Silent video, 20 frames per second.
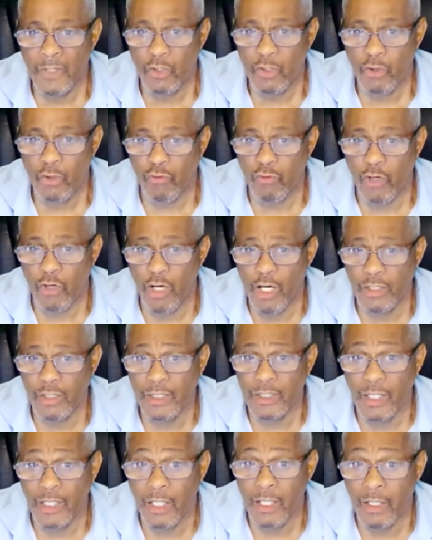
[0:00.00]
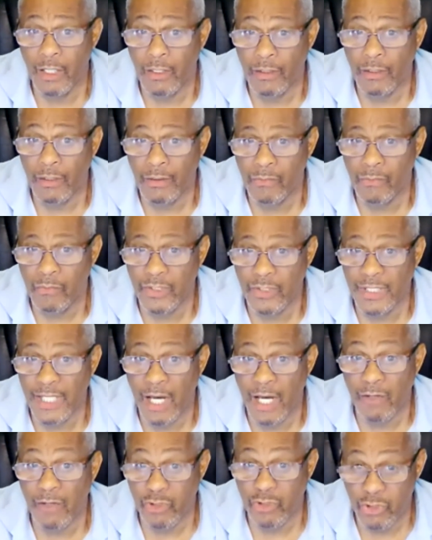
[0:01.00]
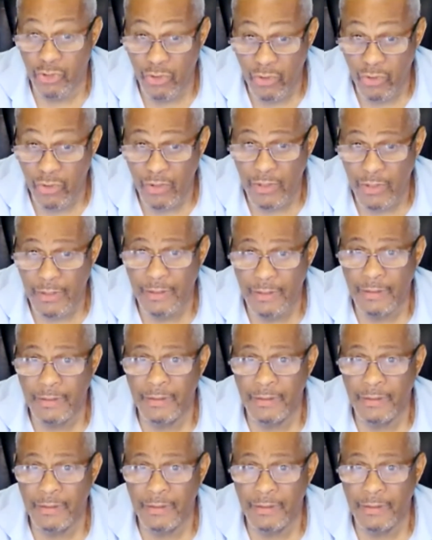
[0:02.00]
crawl along without your